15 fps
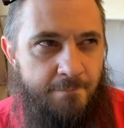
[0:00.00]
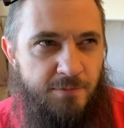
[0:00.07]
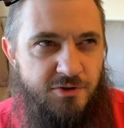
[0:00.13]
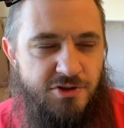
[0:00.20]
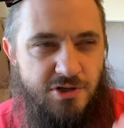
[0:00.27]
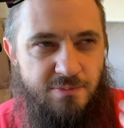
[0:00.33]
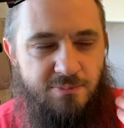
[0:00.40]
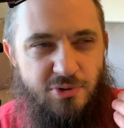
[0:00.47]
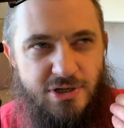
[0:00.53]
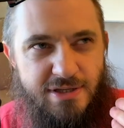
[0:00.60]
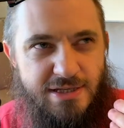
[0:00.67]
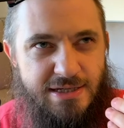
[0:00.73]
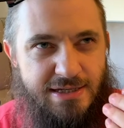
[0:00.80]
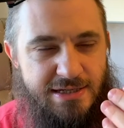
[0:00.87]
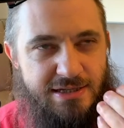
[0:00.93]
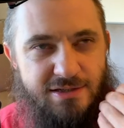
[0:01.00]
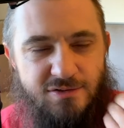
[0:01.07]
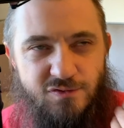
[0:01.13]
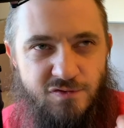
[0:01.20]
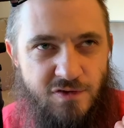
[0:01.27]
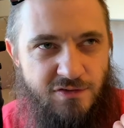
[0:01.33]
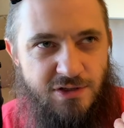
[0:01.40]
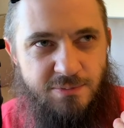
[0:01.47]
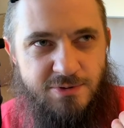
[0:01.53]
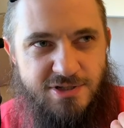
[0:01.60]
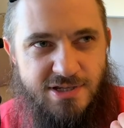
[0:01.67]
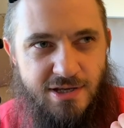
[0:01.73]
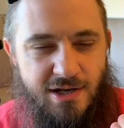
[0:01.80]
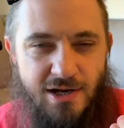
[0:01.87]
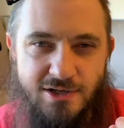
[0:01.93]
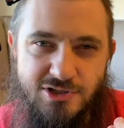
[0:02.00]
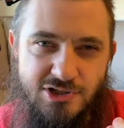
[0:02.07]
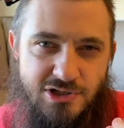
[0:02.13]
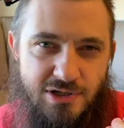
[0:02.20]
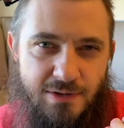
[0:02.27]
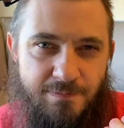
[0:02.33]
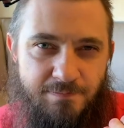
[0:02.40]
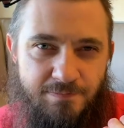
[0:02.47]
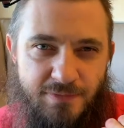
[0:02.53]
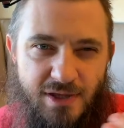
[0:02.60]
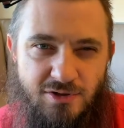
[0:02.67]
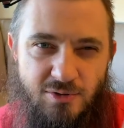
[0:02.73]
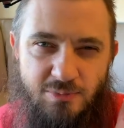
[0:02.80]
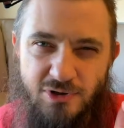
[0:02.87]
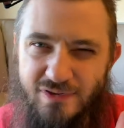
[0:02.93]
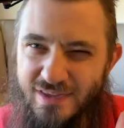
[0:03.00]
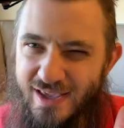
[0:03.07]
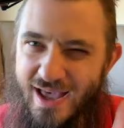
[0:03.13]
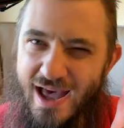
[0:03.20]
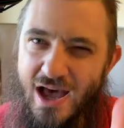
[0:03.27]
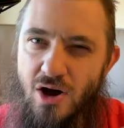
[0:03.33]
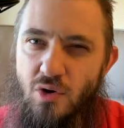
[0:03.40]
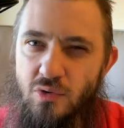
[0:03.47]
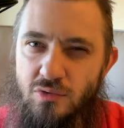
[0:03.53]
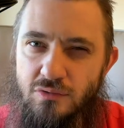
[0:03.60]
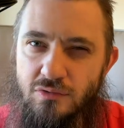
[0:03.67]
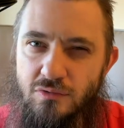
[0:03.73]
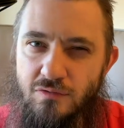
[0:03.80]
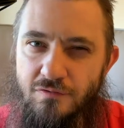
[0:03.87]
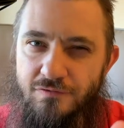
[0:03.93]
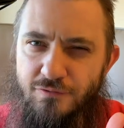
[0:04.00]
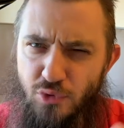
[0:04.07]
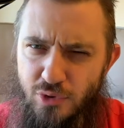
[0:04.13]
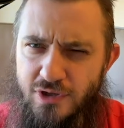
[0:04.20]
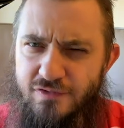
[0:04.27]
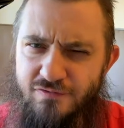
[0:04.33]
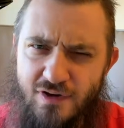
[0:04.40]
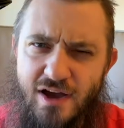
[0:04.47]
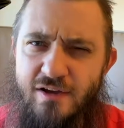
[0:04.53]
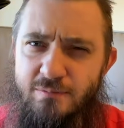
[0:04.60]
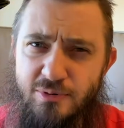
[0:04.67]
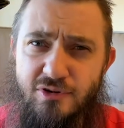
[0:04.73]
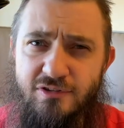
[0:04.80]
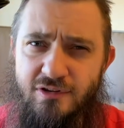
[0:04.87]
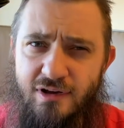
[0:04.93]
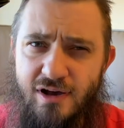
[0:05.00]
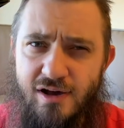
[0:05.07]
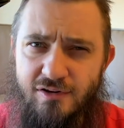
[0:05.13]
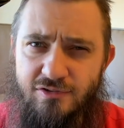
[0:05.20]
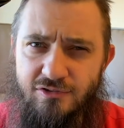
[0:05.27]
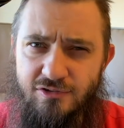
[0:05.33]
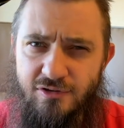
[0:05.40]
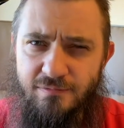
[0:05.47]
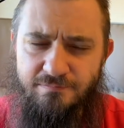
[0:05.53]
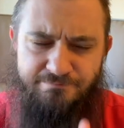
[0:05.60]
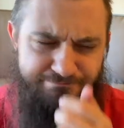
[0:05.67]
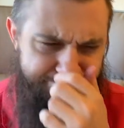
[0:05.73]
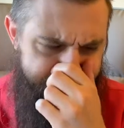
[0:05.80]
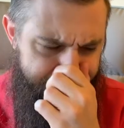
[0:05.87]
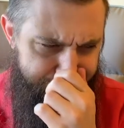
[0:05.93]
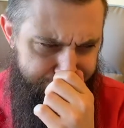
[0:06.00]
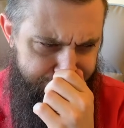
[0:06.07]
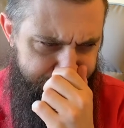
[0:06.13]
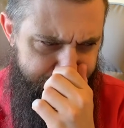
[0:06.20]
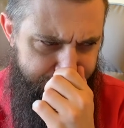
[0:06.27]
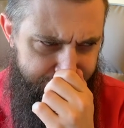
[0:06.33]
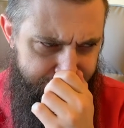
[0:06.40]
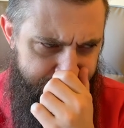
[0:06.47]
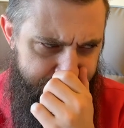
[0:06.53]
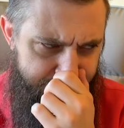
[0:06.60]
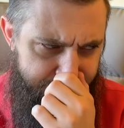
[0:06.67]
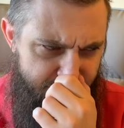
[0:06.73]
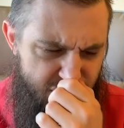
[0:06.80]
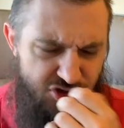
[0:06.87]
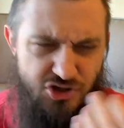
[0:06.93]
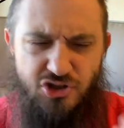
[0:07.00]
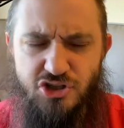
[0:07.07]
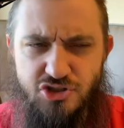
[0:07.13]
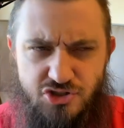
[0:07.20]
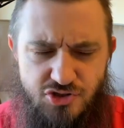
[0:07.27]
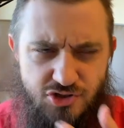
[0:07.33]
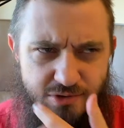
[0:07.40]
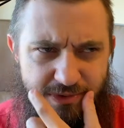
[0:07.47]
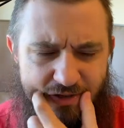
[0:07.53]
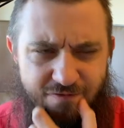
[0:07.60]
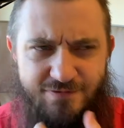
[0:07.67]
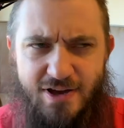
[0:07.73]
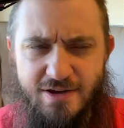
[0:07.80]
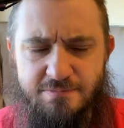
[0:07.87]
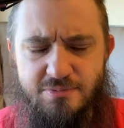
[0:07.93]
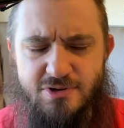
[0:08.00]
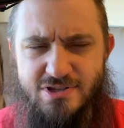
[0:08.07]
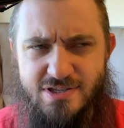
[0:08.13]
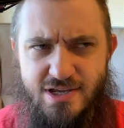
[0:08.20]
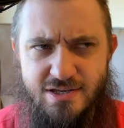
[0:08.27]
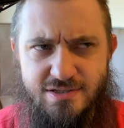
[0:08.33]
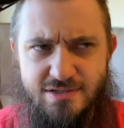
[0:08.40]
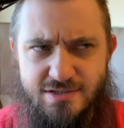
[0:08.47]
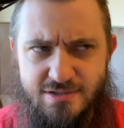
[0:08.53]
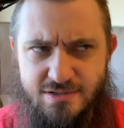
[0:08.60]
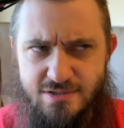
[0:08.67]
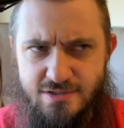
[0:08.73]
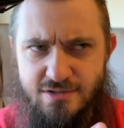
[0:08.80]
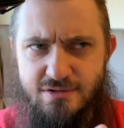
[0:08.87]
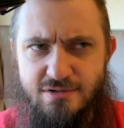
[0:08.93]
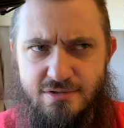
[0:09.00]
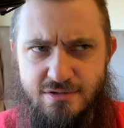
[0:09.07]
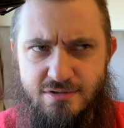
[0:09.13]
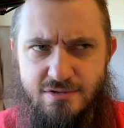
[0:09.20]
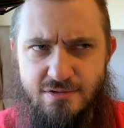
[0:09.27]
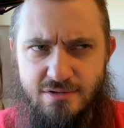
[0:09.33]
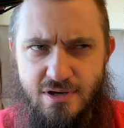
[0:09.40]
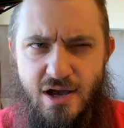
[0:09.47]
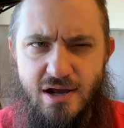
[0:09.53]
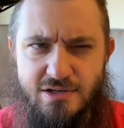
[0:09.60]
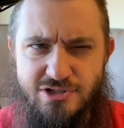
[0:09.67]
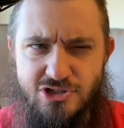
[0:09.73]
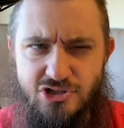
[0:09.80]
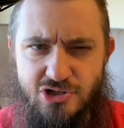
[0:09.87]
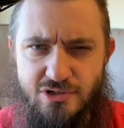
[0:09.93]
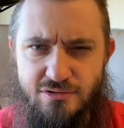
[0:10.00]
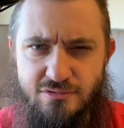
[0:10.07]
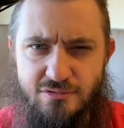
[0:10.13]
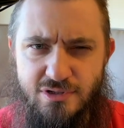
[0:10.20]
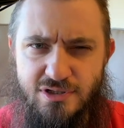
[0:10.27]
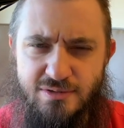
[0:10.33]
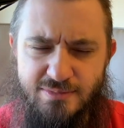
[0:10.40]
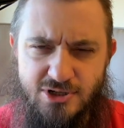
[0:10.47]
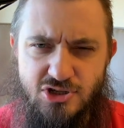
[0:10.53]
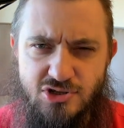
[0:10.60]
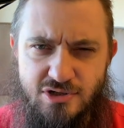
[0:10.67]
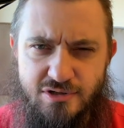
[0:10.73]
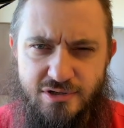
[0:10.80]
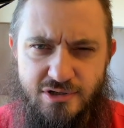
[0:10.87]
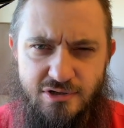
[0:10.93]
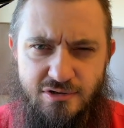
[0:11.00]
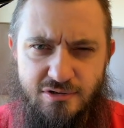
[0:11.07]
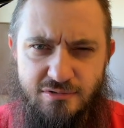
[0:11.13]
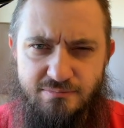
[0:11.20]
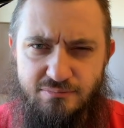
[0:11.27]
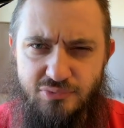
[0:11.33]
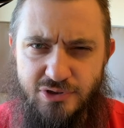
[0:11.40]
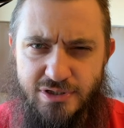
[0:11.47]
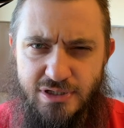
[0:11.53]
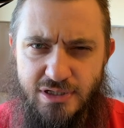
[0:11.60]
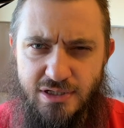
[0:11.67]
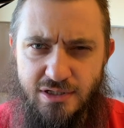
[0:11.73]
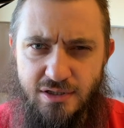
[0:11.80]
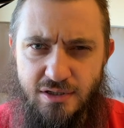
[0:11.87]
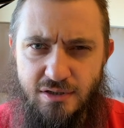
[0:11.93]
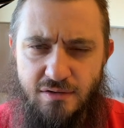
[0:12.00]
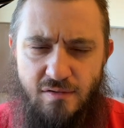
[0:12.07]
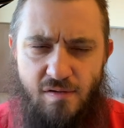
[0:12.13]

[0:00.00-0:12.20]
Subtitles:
So you're breathing in 50% oxygen, and you're breathing out 45% oxygen. So you're consuming 5% oxygen in the mixture that you're breathing in.